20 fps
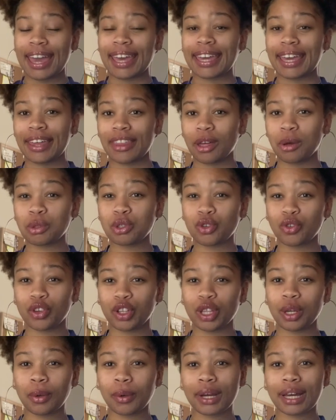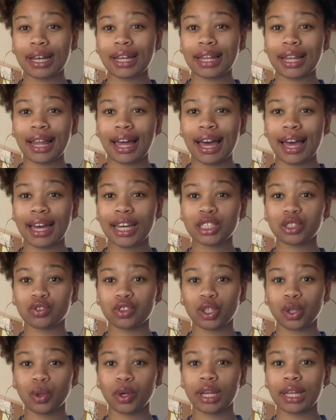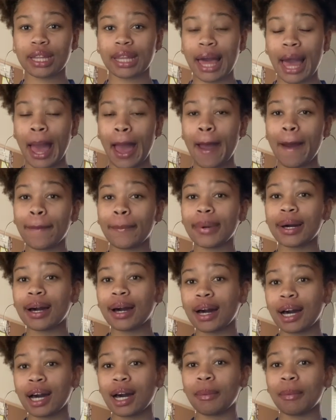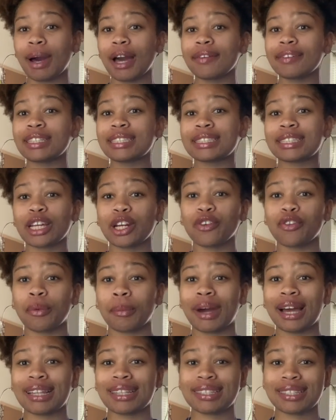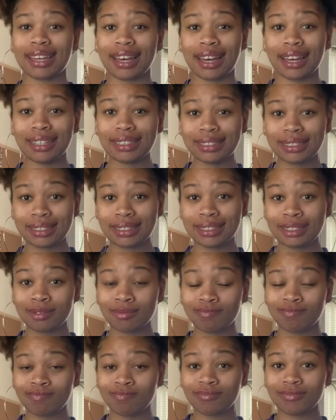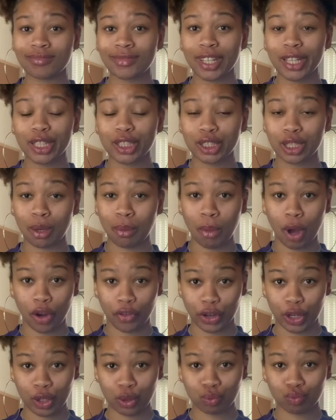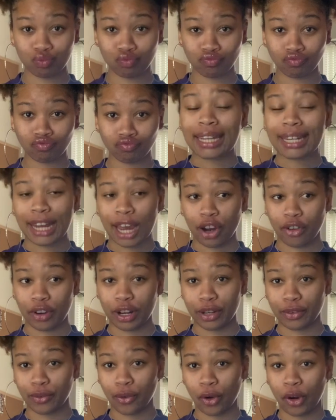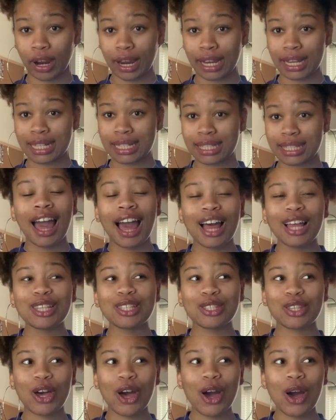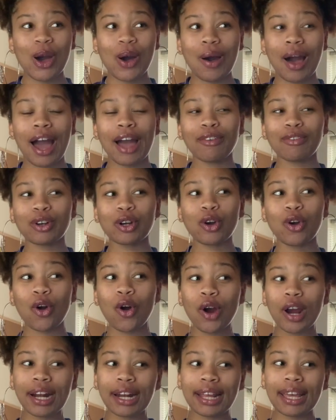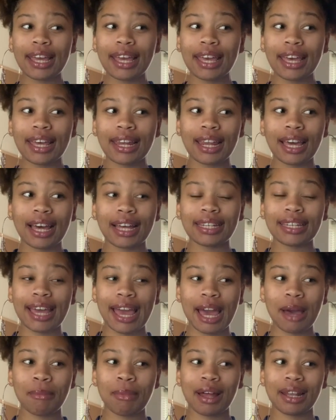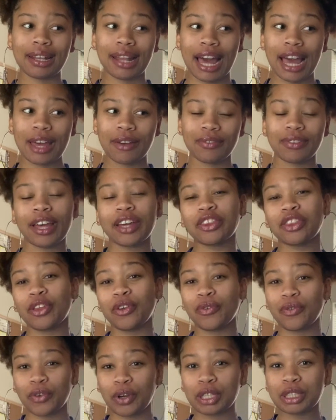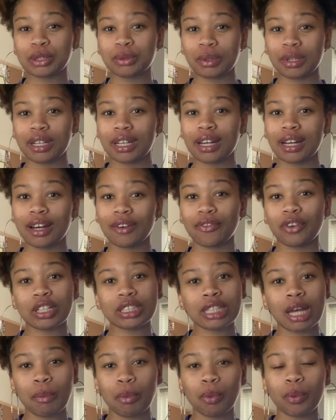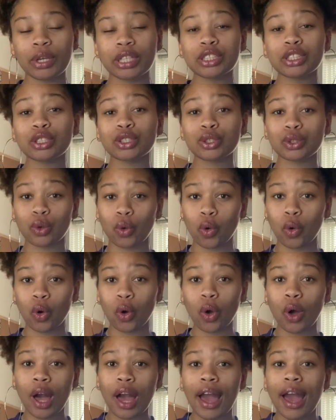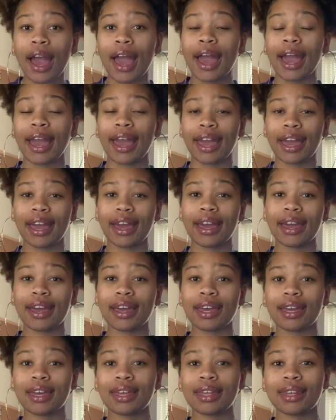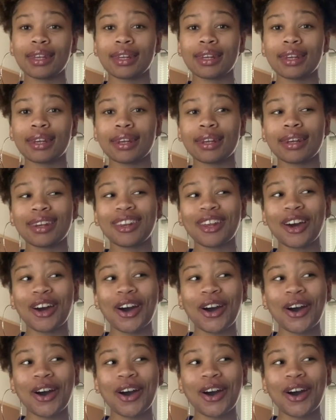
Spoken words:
yeah, that was a really quick class, really quick lab. I have to study for my test tomorrow. Not ready for it. So I recorded a day of my life, like the first couple weeks of school, and